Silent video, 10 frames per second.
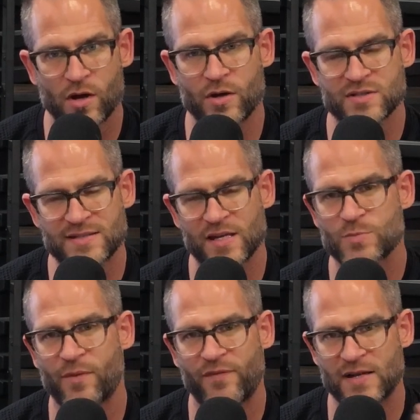or your sales
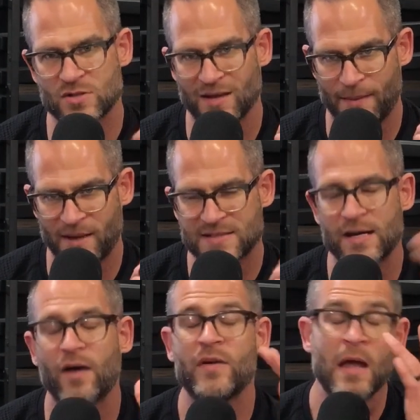professional like
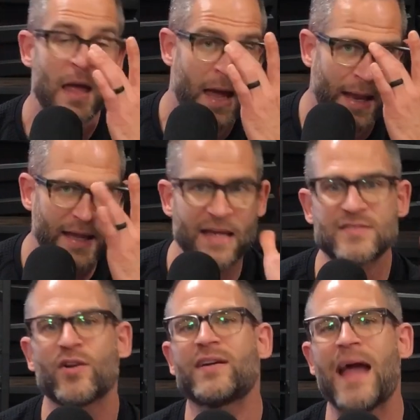myself, hey, is
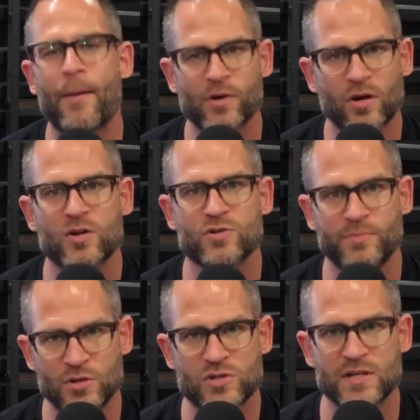there a capital
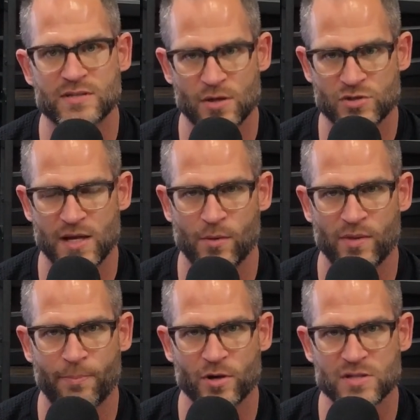contribution associated with
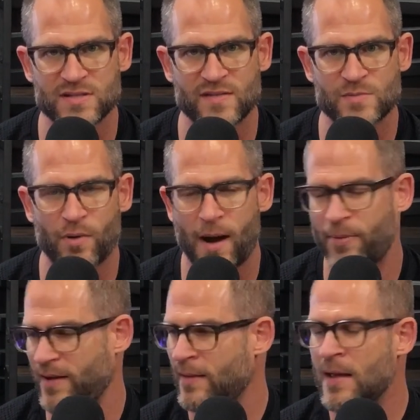the purchase of this
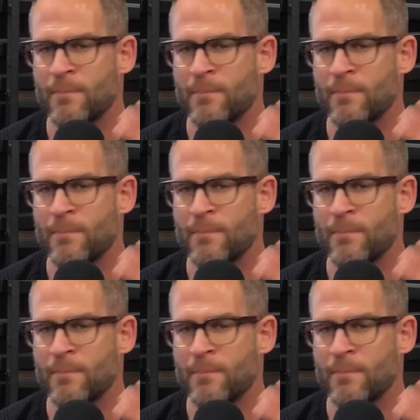property?